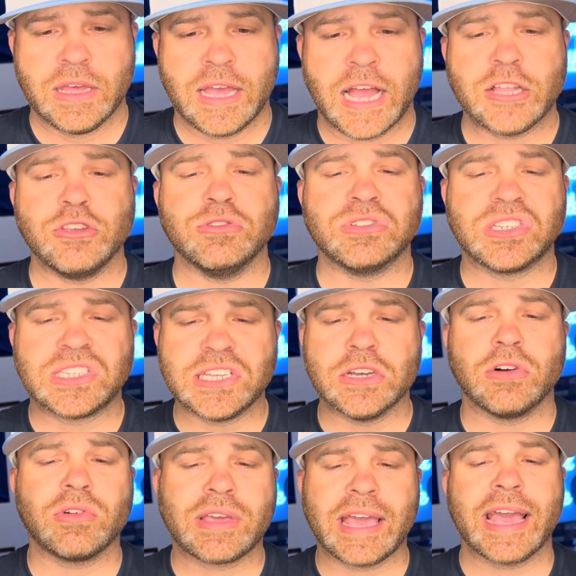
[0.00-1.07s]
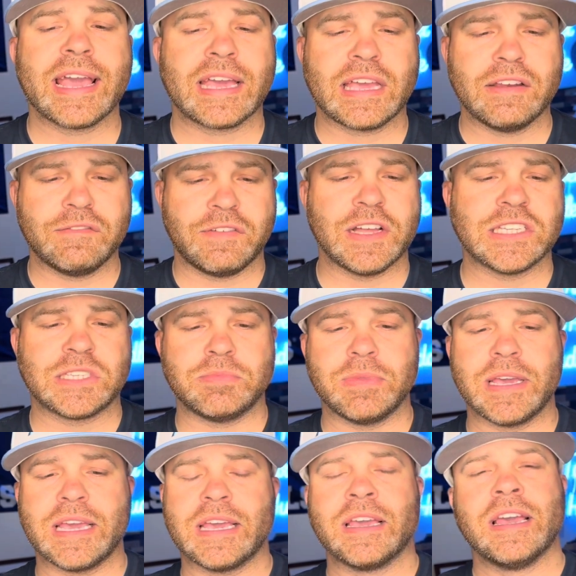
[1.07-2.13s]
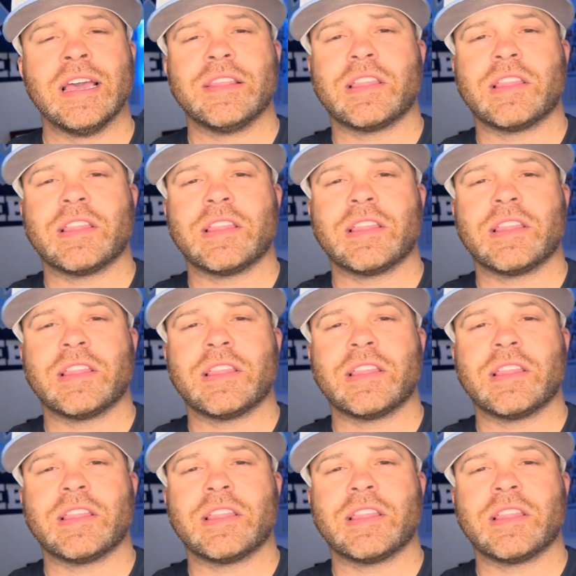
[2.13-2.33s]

And you still can't convince me